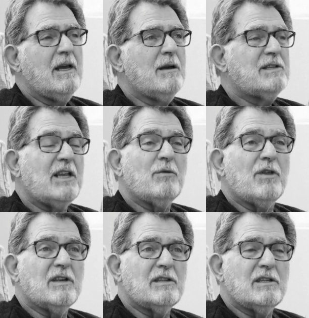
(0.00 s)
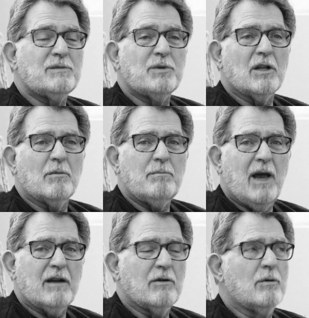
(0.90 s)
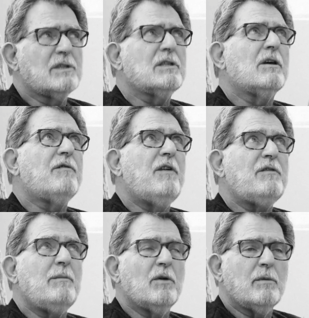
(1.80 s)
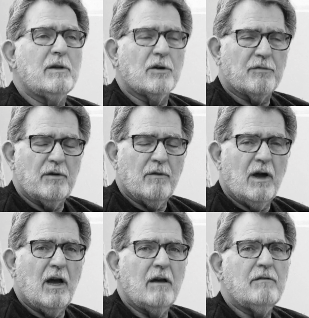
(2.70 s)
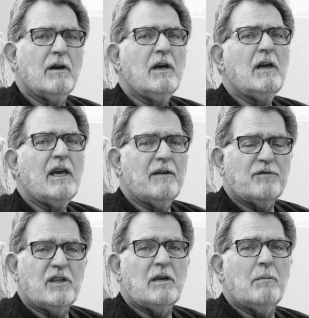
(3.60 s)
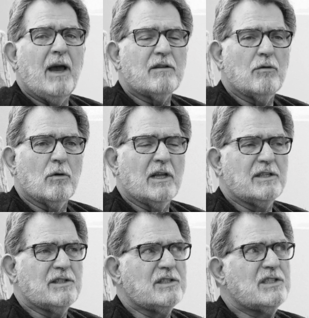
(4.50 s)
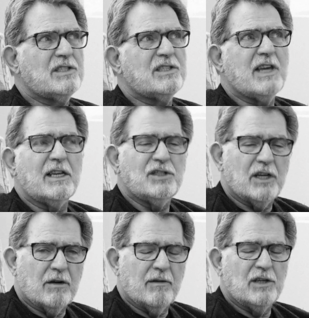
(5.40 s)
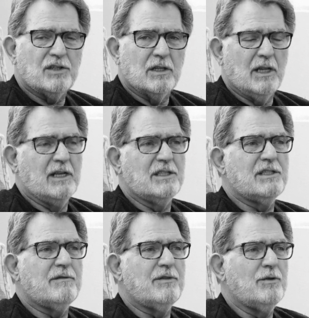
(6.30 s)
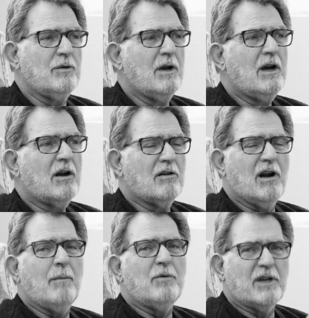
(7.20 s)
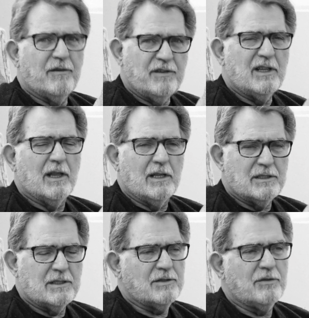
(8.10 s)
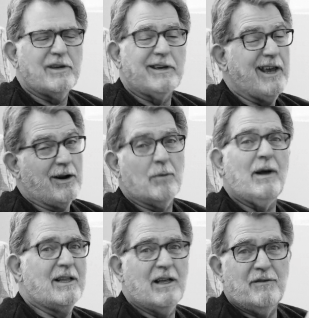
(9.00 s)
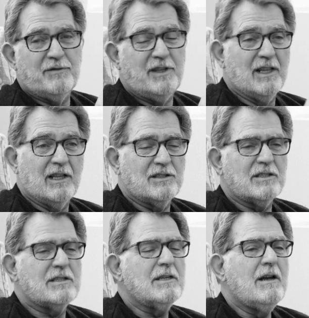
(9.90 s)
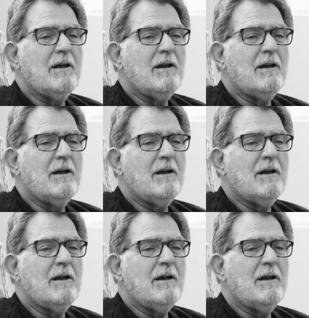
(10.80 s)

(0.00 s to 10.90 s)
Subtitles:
So anyway, this particular macro was a 50mm 3.5 FD macro lens, a second generation lens if you are up on FD lenses or you care about FD lenses.